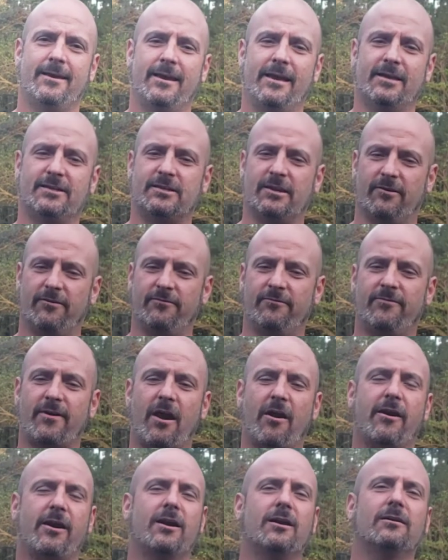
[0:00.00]
it's
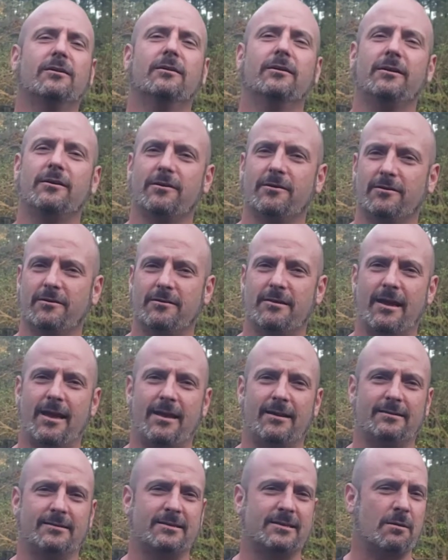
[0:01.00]
very clear
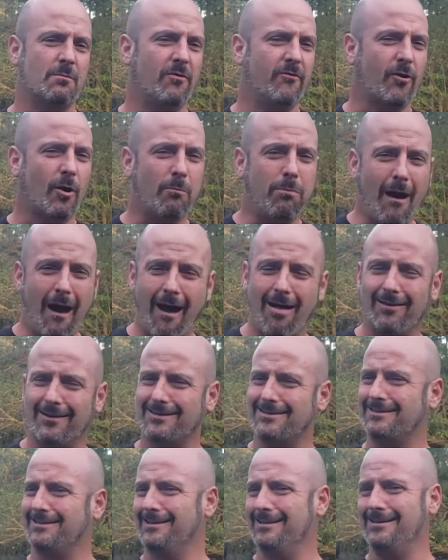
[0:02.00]
that some of our
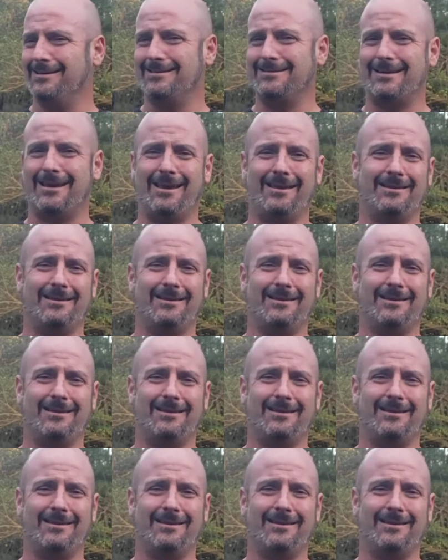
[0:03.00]
policies